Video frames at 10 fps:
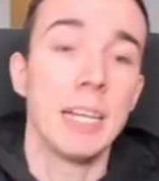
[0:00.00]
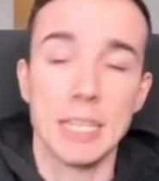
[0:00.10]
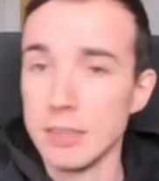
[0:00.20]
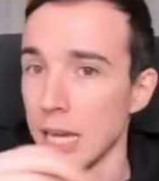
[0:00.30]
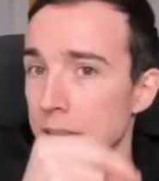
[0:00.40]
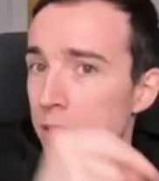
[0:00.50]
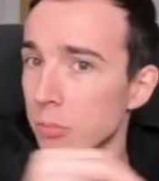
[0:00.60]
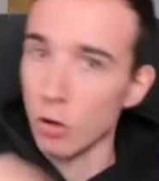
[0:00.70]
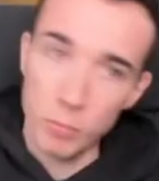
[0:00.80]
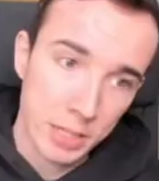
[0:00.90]
It at the
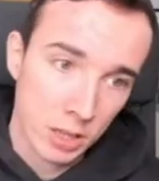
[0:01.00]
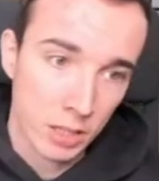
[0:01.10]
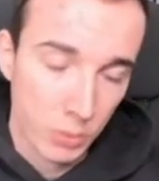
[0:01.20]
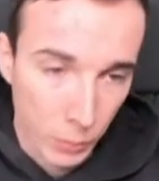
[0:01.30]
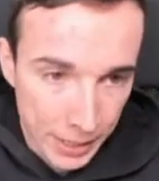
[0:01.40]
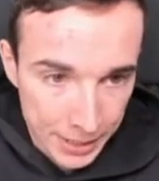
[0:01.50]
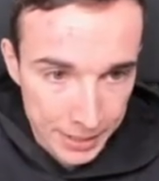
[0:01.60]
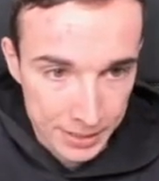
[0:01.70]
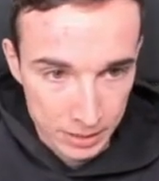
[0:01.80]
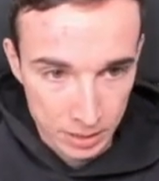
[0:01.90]
moment
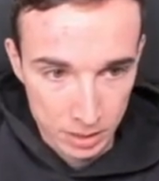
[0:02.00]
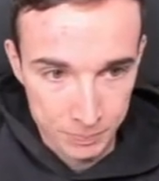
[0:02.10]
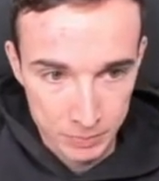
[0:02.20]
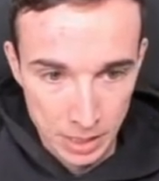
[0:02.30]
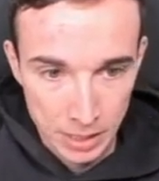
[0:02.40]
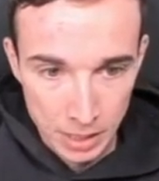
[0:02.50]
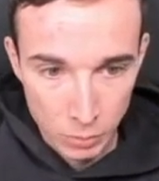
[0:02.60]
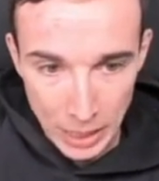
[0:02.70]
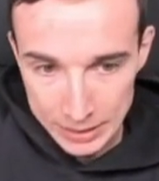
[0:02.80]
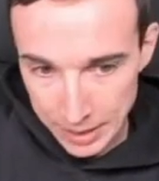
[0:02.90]
where um,
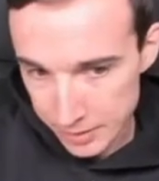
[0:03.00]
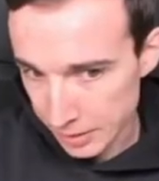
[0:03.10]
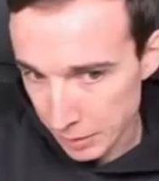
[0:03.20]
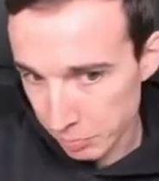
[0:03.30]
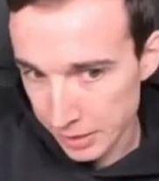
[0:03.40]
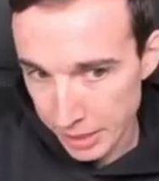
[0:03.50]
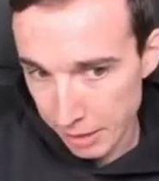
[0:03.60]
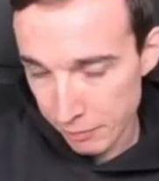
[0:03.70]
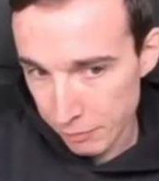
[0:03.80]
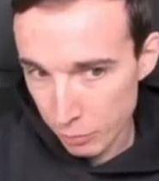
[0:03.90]
white hasn't yet played
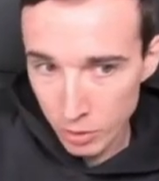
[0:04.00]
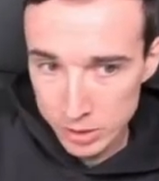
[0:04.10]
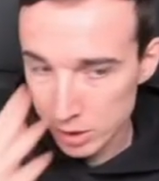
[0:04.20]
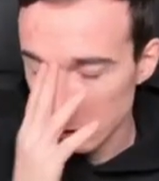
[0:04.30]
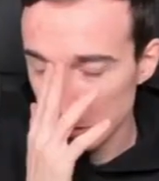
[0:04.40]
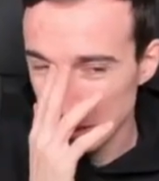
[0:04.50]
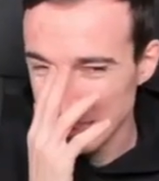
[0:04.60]
f4, so this